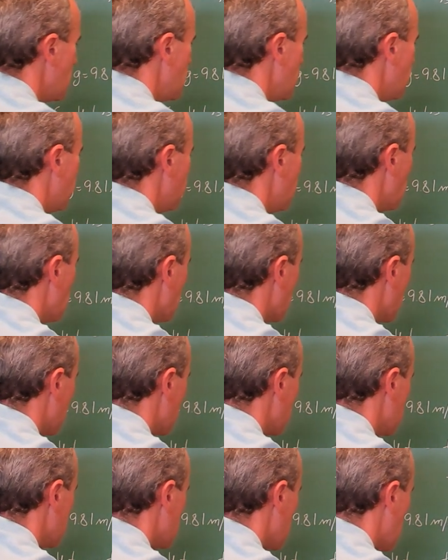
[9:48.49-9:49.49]
If you work
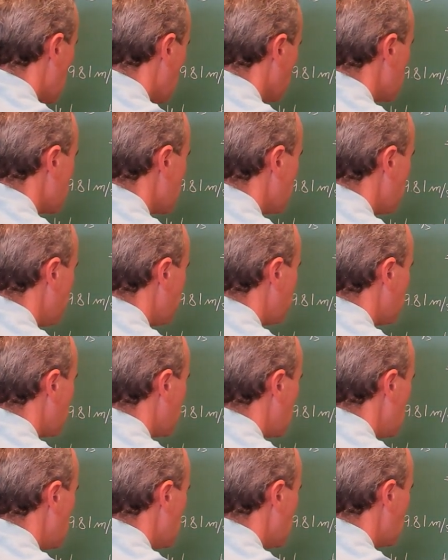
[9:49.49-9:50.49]
this out,
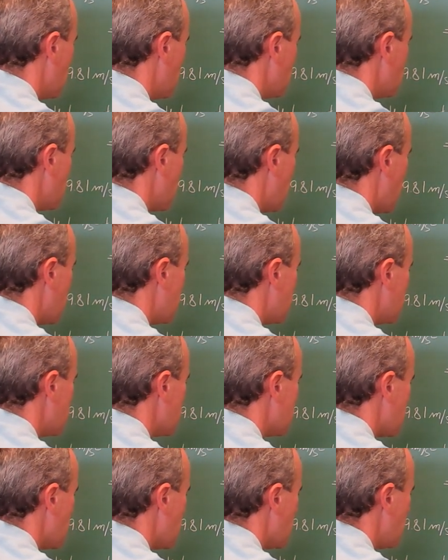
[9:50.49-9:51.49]
you're going to get that
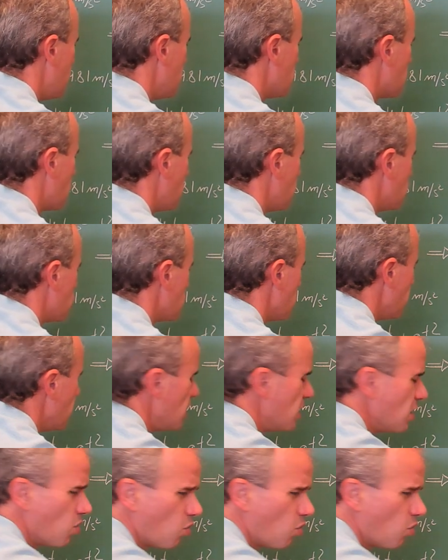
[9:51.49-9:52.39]
the time is going to be